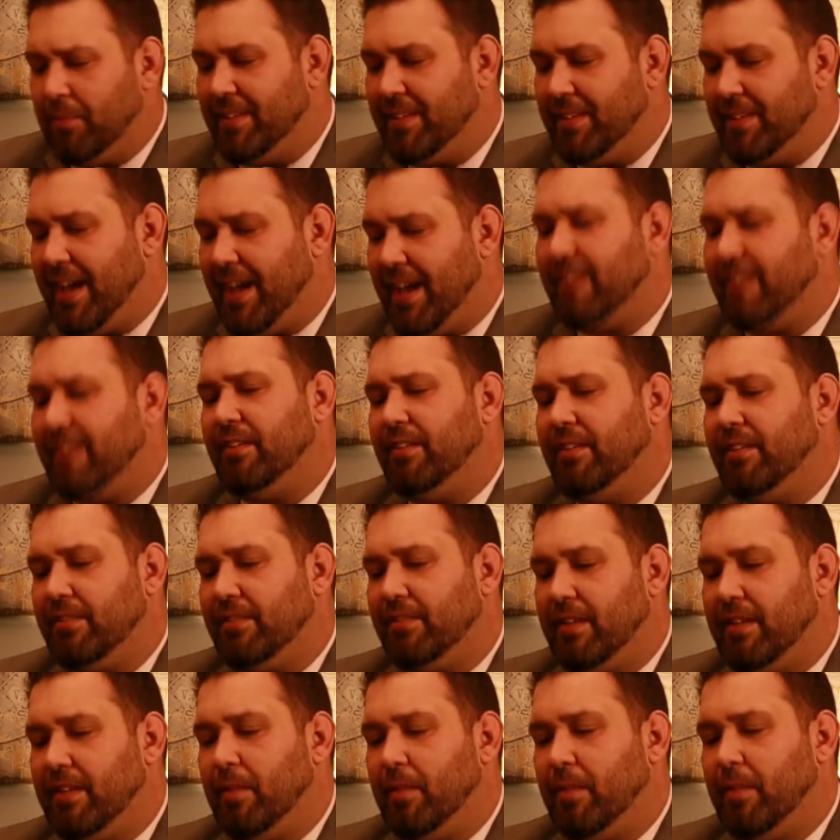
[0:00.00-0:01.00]
tactical
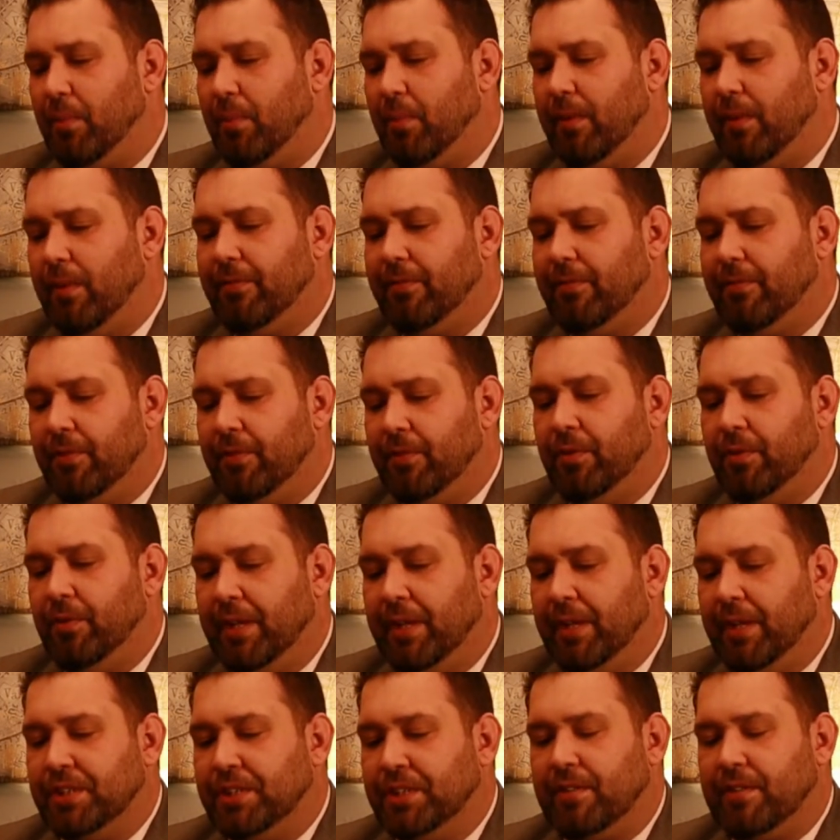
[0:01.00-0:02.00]
standpoint for new
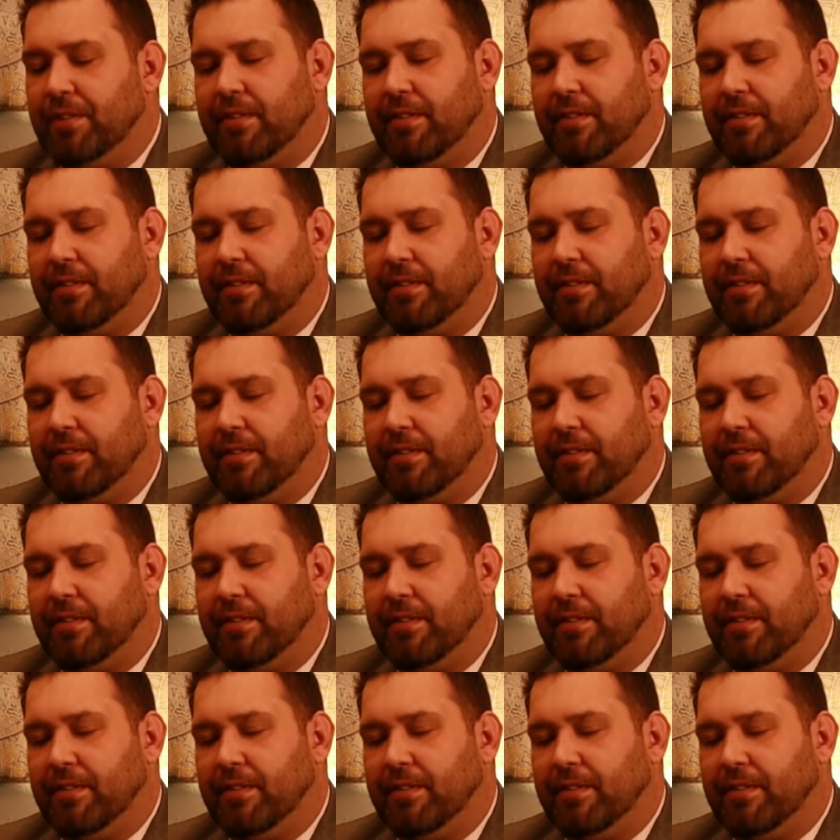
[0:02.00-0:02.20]
agents,